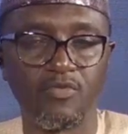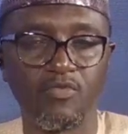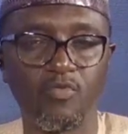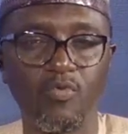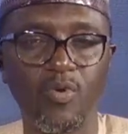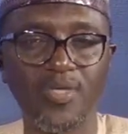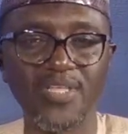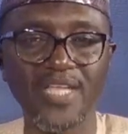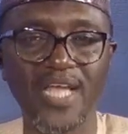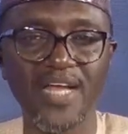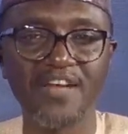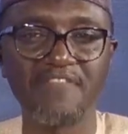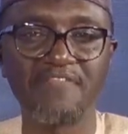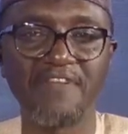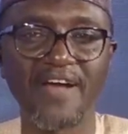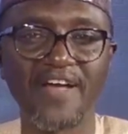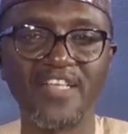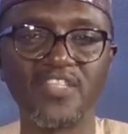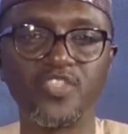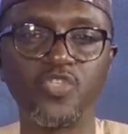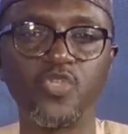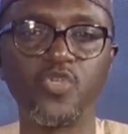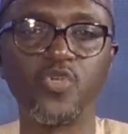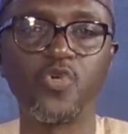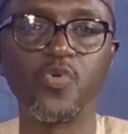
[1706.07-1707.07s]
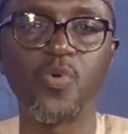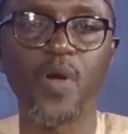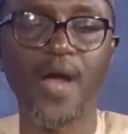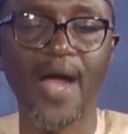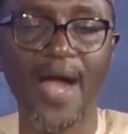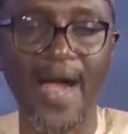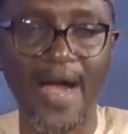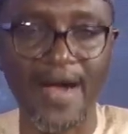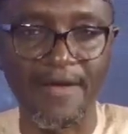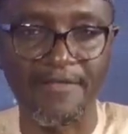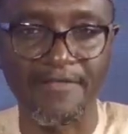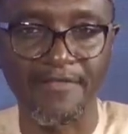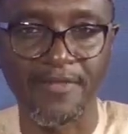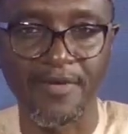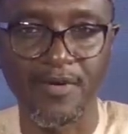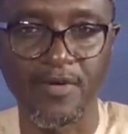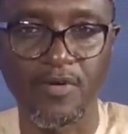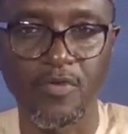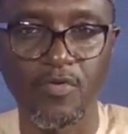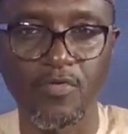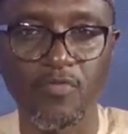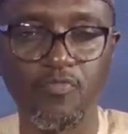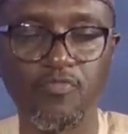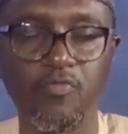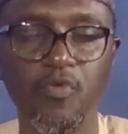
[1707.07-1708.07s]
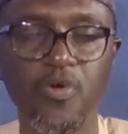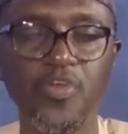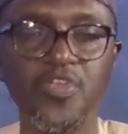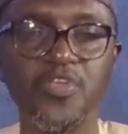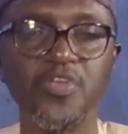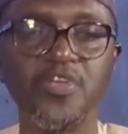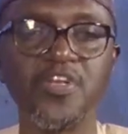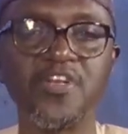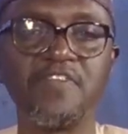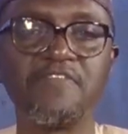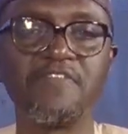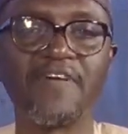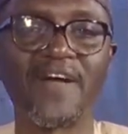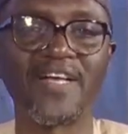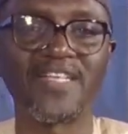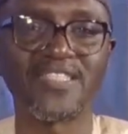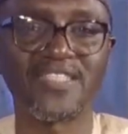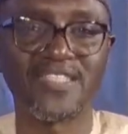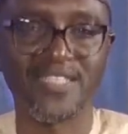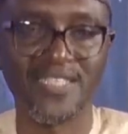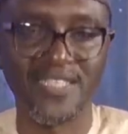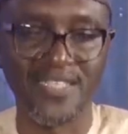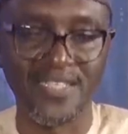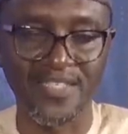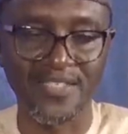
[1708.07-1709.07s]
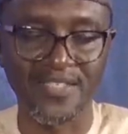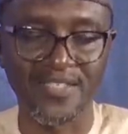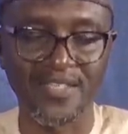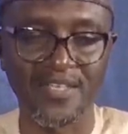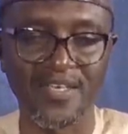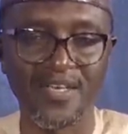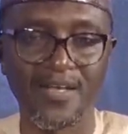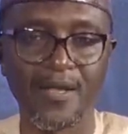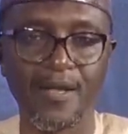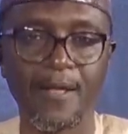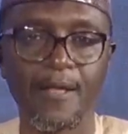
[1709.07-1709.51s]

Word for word: What advice do you have for universities